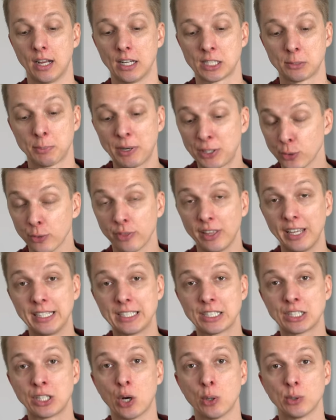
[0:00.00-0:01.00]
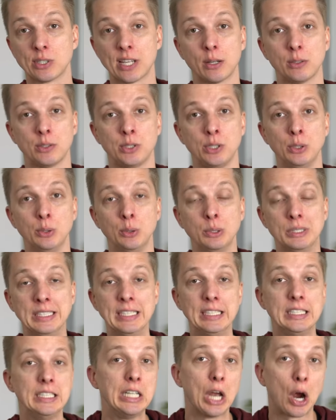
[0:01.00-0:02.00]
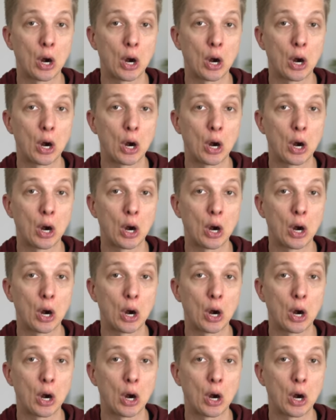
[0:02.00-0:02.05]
Special thanks goes out to TT